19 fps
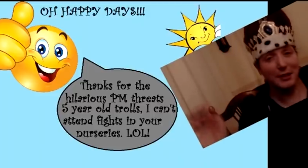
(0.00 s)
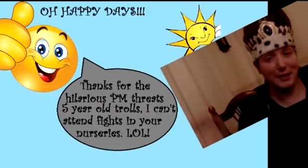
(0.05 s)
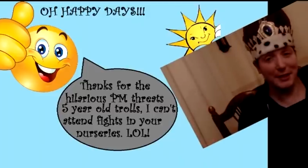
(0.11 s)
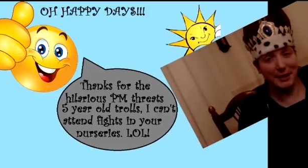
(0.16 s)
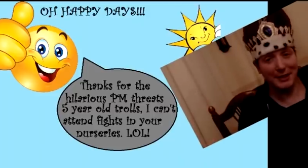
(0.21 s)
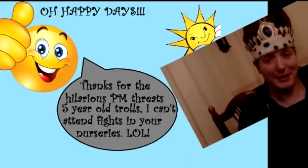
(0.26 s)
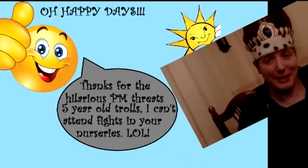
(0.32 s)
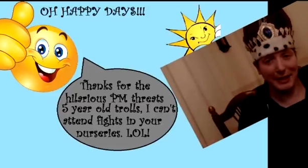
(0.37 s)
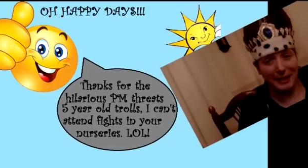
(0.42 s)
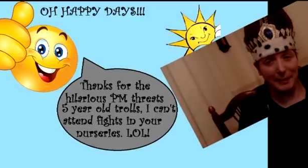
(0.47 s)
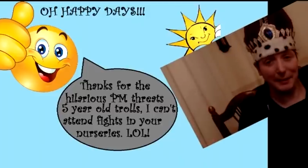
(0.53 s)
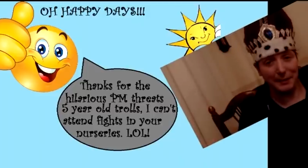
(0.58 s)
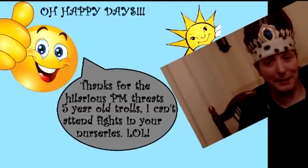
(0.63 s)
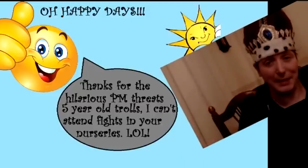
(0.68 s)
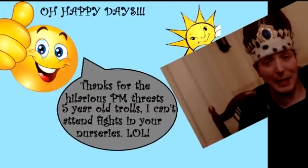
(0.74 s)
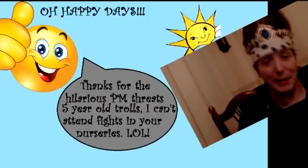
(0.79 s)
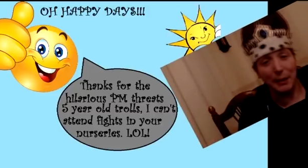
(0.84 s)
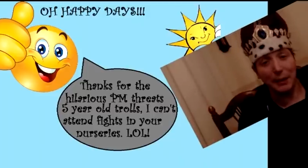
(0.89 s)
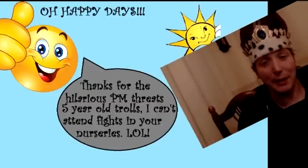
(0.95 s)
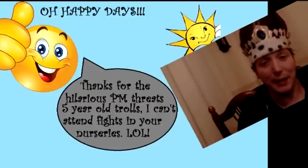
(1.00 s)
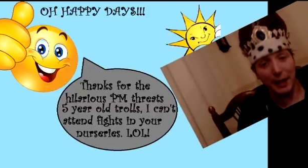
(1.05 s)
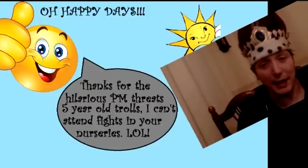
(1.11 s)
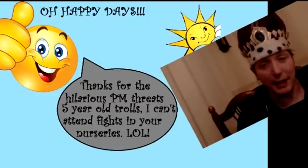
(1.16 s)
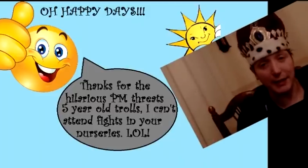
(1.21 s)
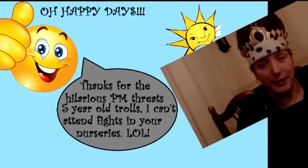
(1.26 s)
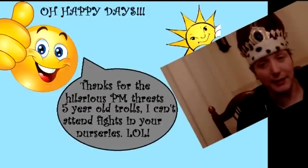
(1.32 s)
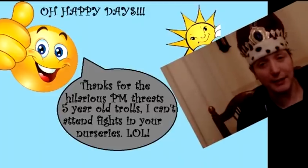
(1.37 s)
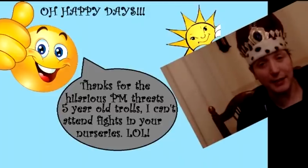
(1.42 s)
of the times
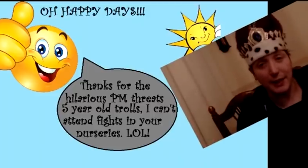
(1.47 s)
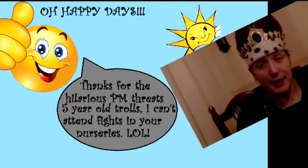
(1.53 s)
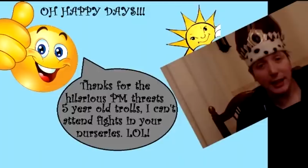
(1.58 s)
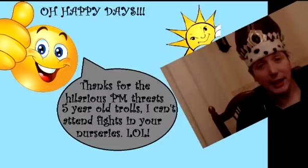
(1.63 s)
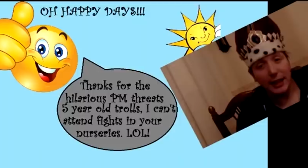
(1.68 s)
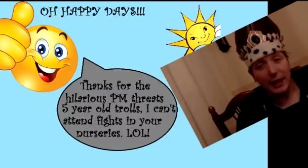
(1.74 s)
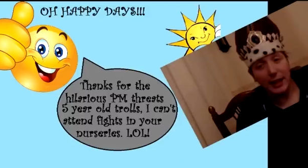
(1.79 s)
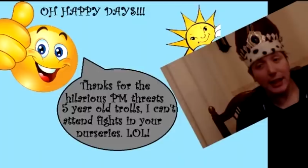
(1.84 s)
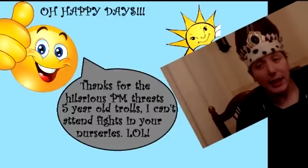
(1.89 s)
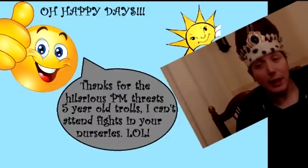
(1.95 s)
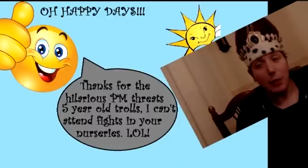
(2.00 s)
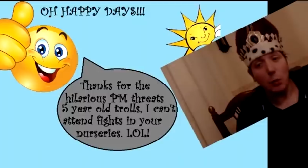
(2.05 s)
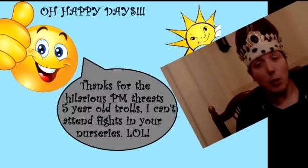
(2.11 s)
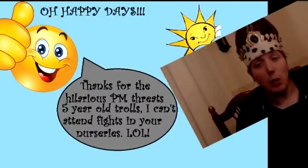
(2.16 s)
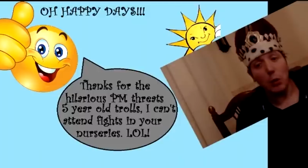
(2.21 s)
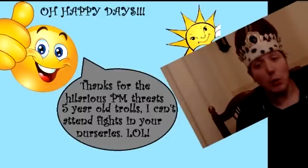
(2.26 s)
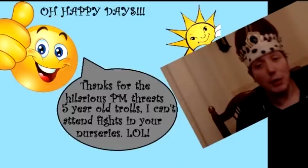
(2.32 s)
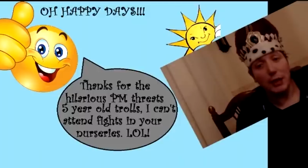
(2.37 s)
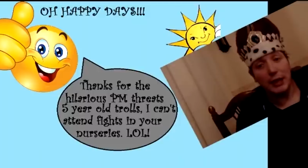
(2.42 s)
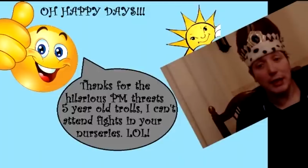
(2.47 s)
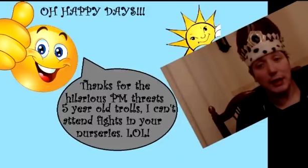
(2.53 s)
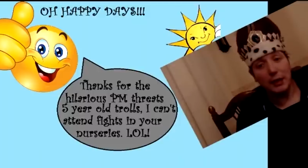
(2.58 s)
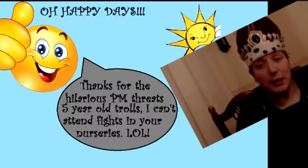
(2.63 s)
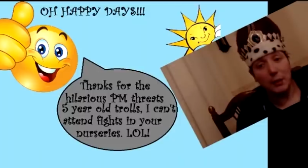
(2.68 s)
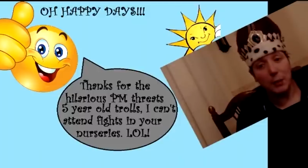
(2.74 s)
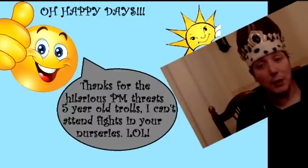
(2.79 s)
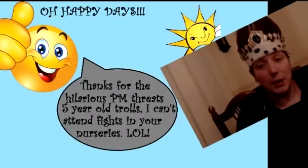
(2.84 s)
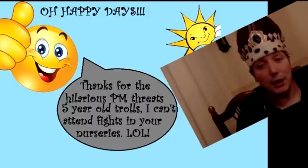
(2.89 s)
nowadays, what we're
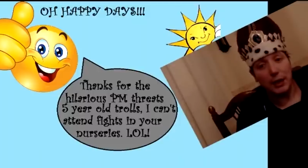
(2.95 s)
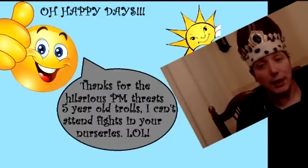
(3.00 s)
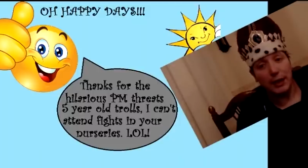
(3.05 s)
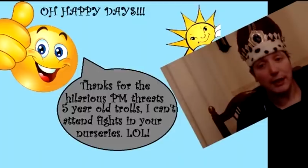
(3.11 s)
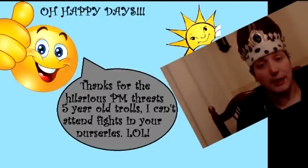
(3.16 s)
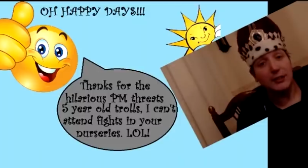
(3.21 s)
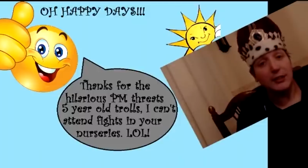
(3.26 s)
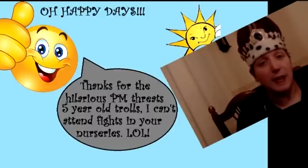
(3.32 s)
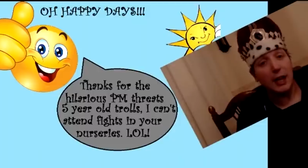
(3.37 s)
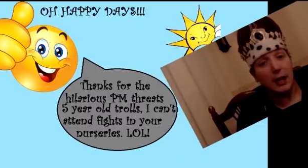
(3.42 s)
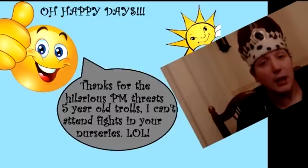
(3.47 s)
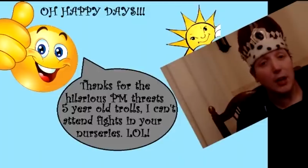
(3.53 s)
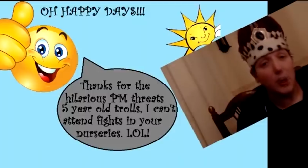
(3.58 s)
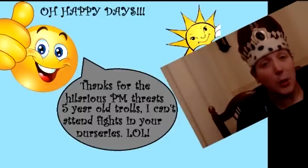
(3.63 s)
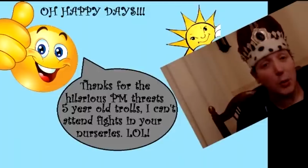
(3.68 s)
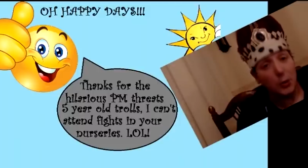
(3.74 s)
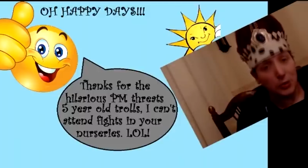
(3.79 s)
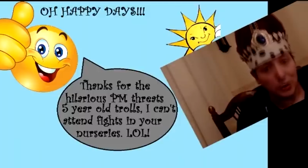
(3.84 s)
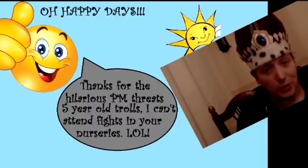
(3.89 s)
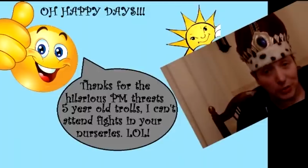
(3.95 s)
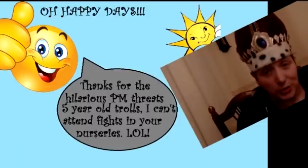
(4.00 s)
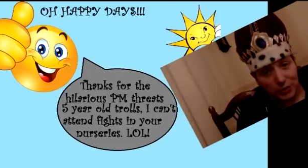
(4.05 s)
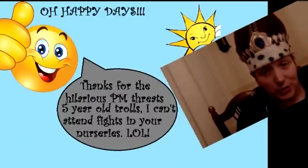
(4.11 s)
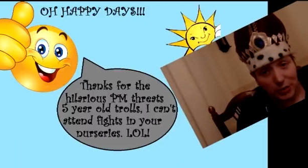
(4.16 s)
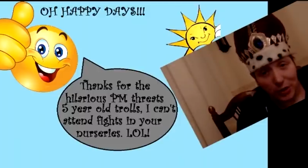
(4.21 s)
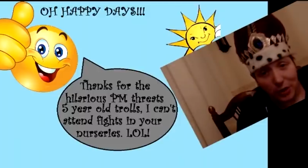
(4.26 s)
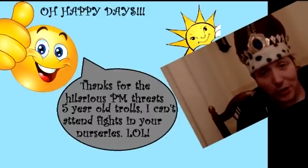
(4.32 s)
dealing with is psychosis on